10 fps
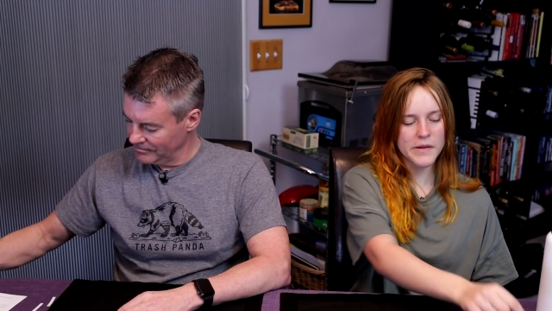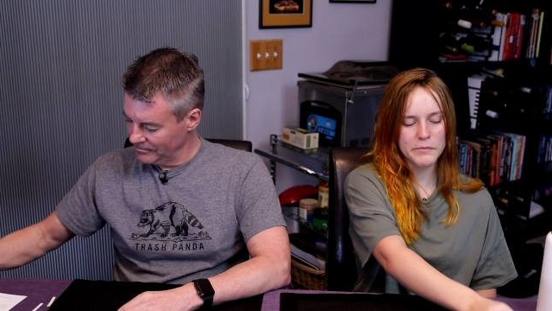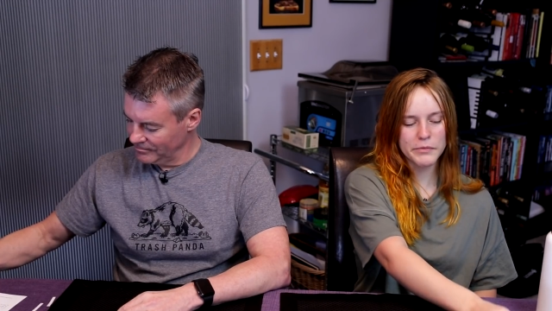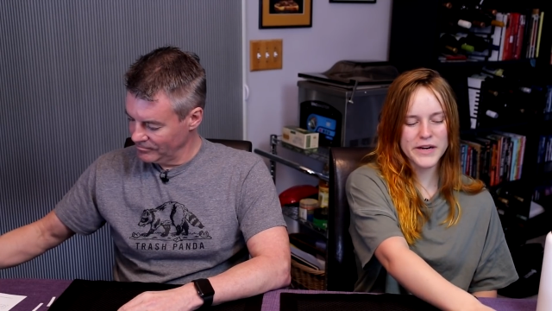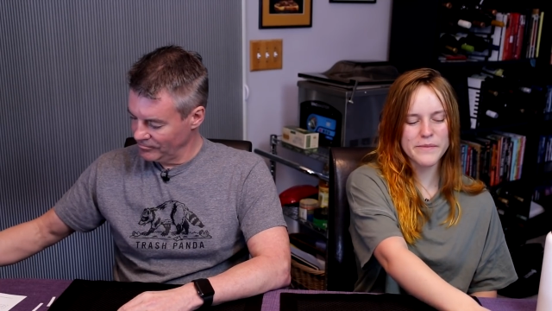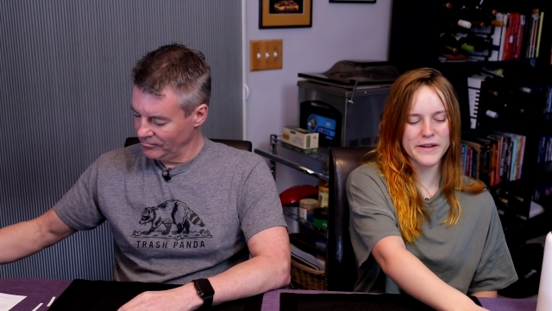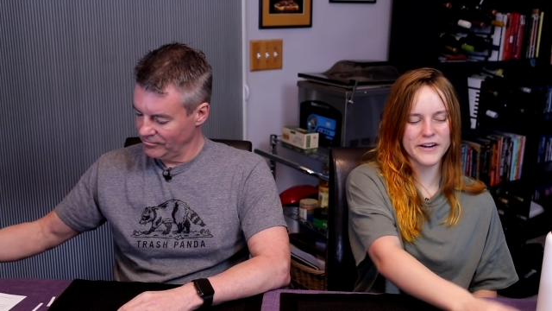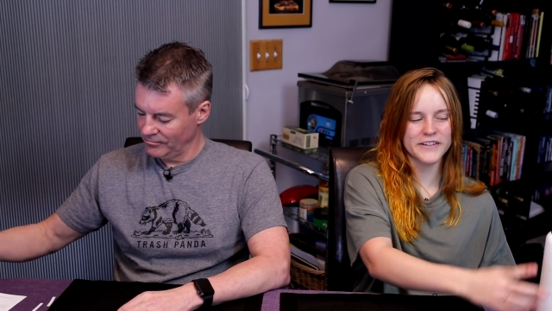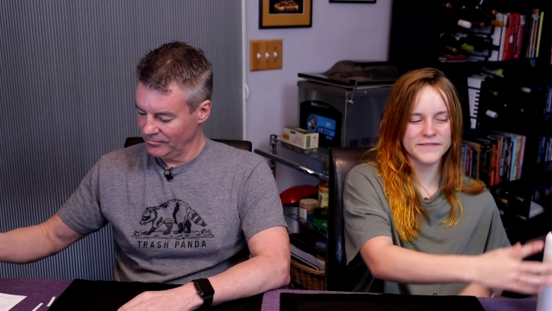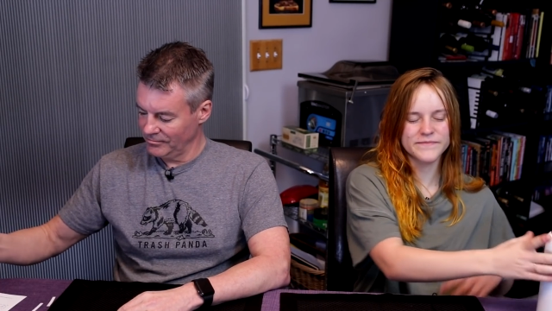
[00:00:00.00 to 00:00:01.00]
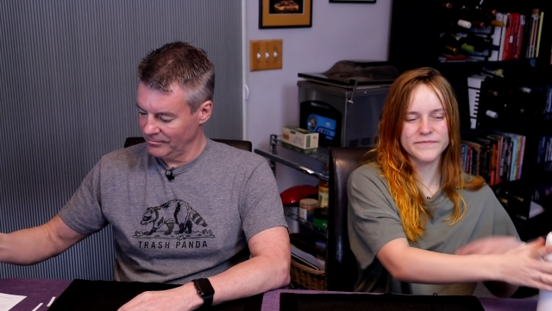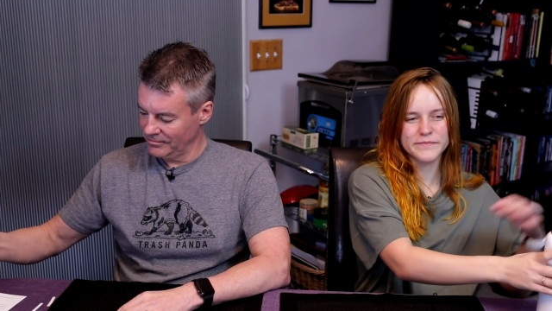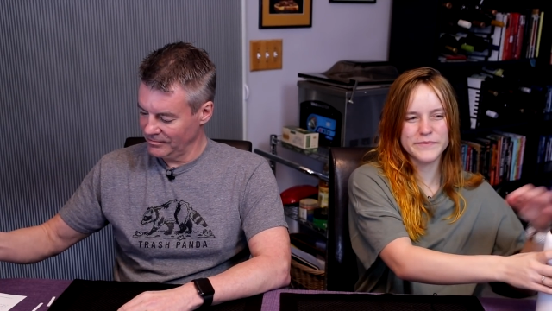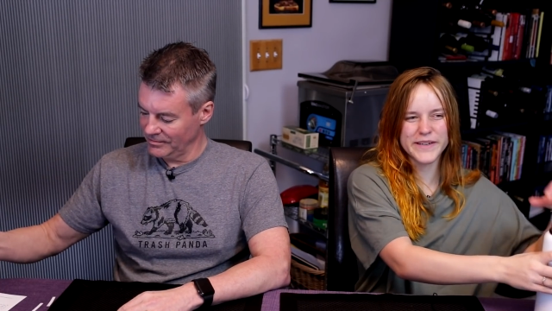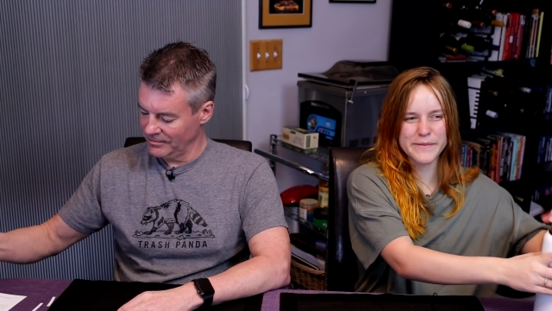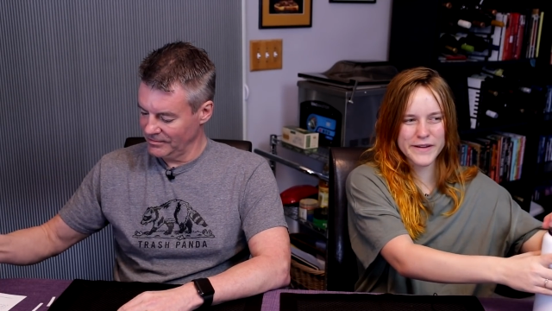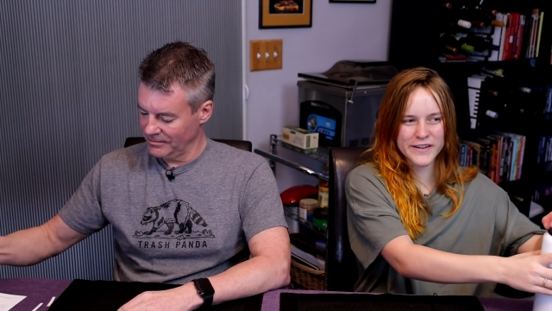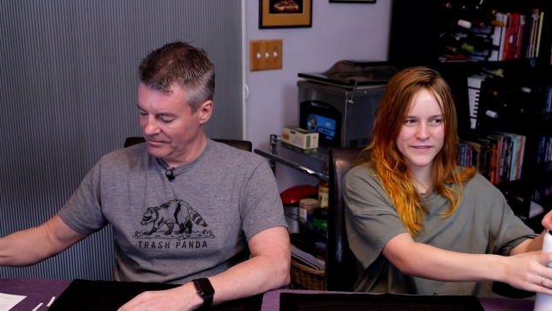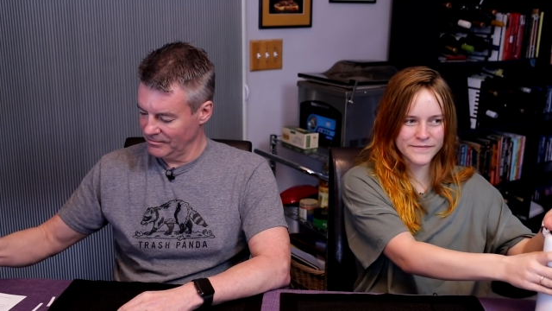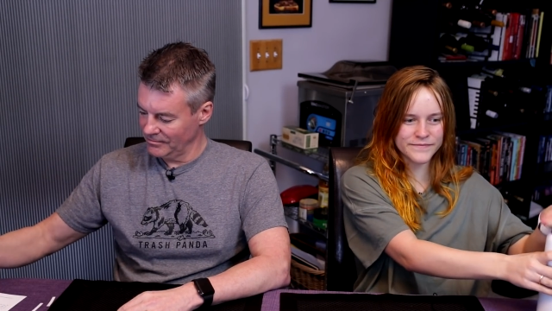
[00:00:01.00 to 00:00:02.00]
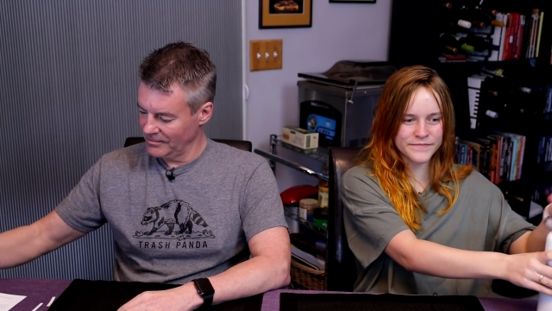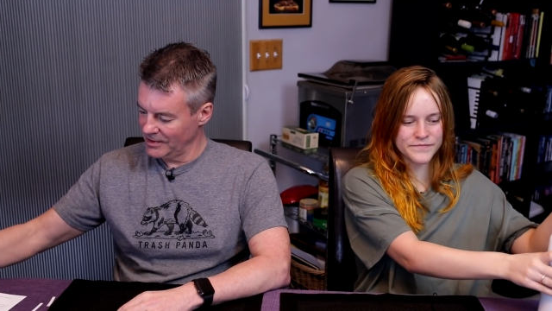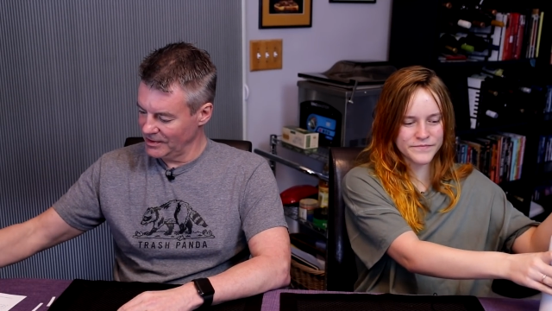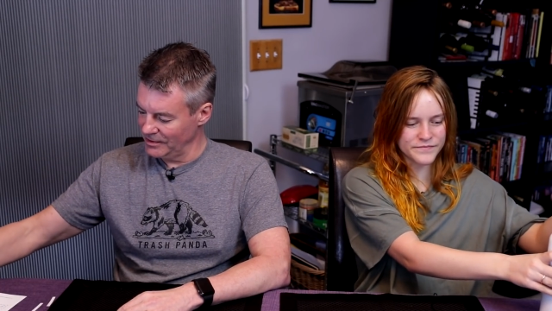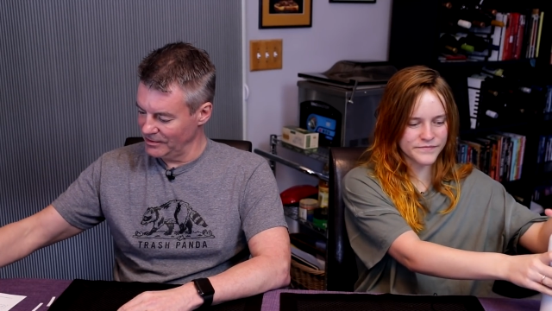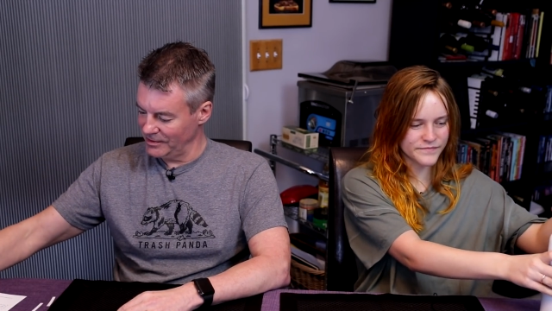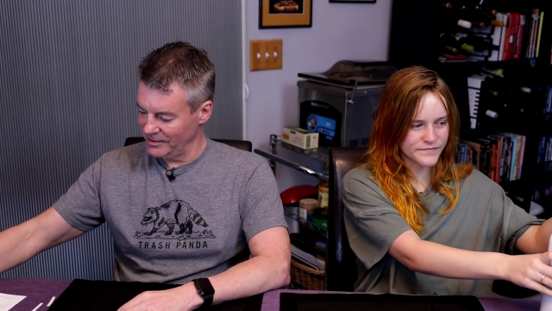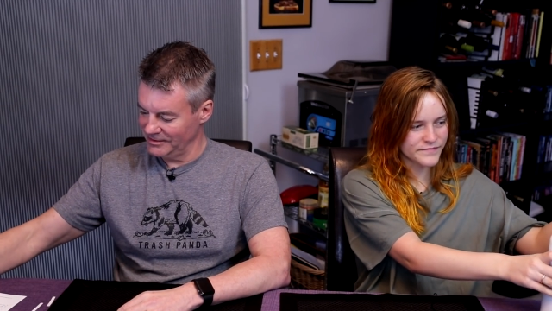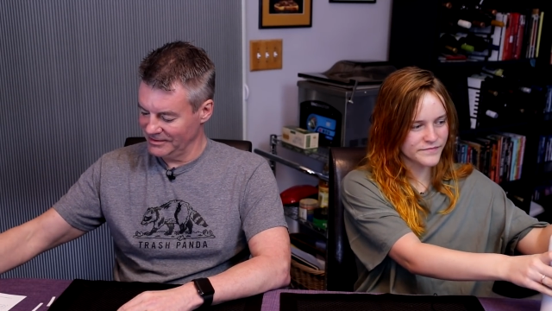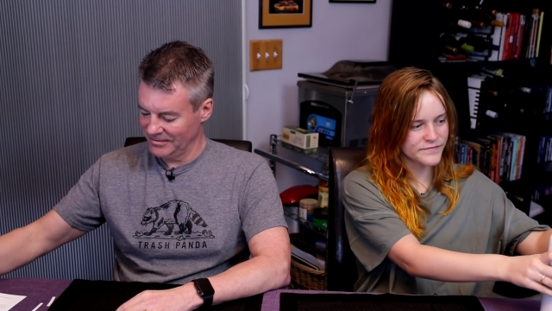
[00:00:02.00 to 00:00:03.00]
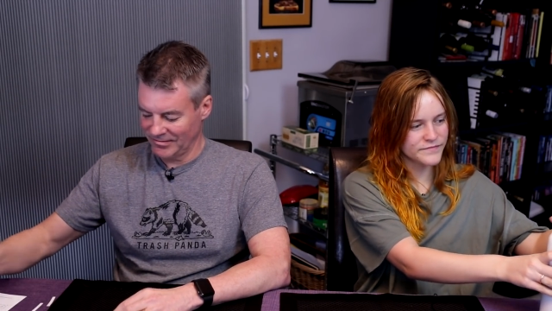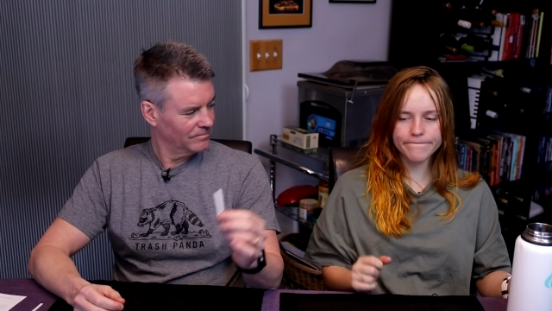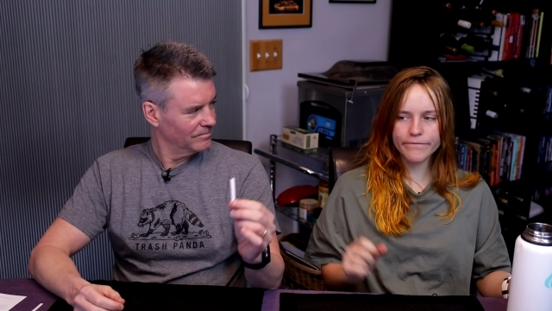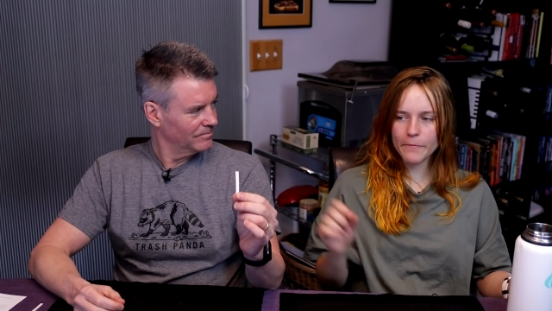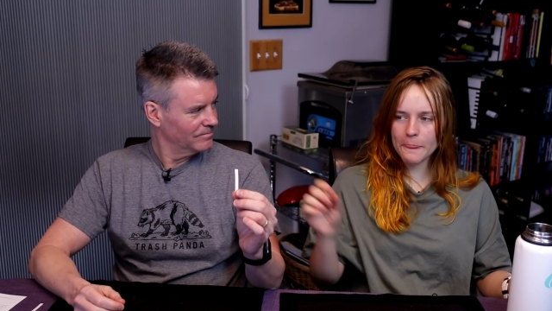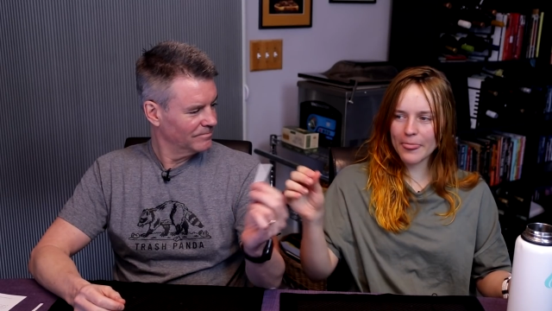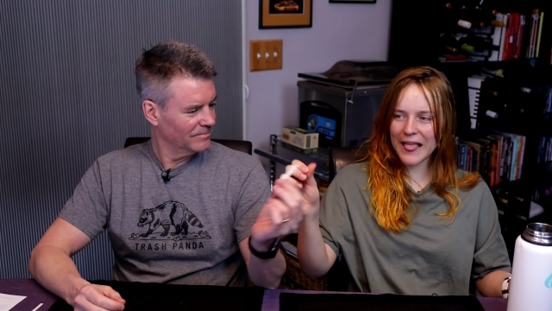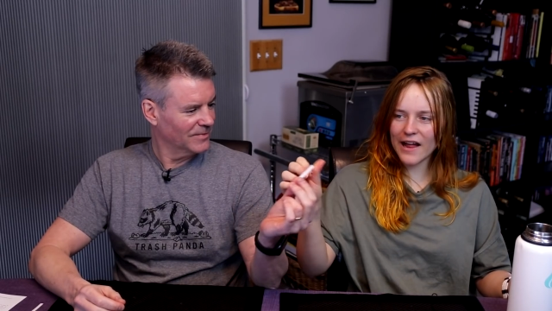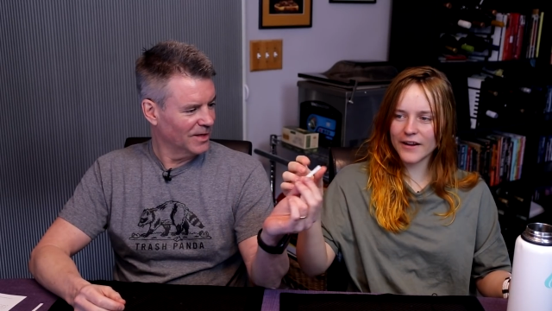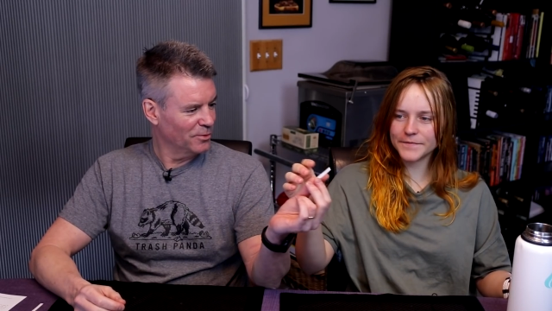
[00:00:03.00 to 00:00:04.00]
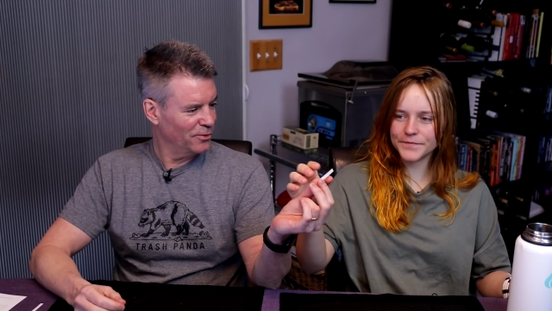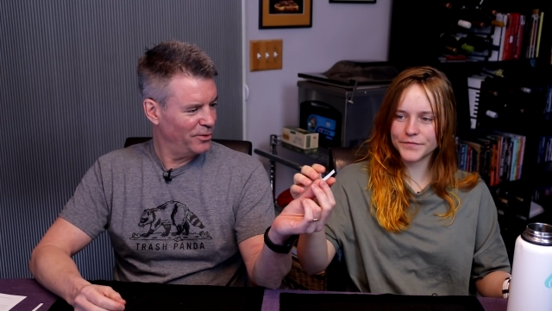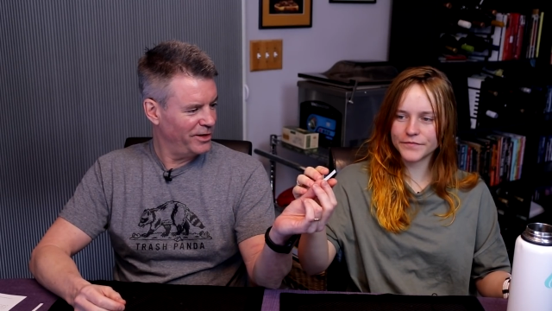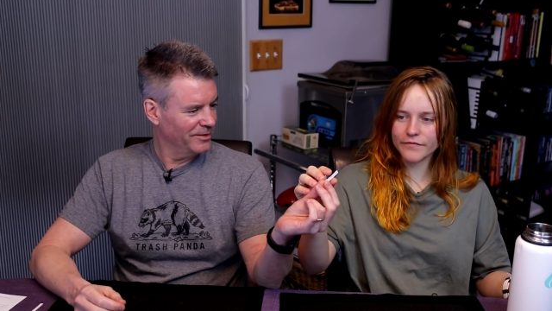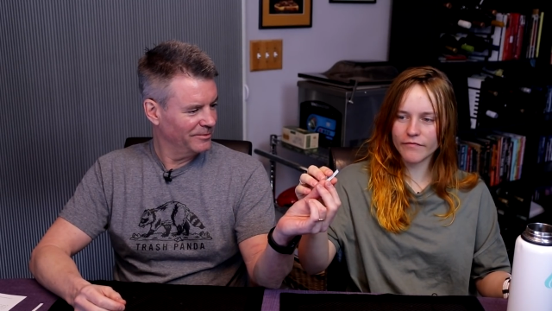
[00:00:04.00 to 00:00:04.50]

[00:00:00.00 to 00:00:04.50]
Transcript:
Speaker 1: Pretty bitter. Pretty bitter.
Speaker 2: All right. Number three.